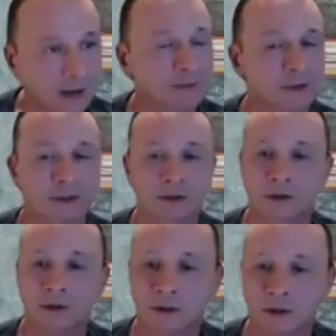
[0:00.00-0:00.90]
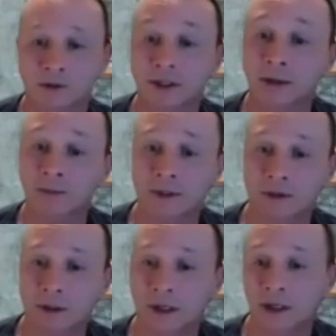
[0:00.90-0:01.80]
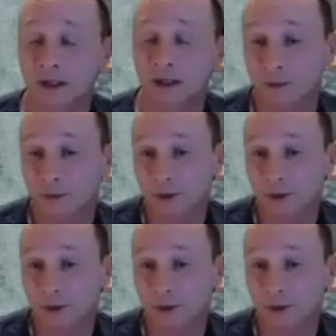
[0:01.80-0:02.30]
your data ops and your FinOps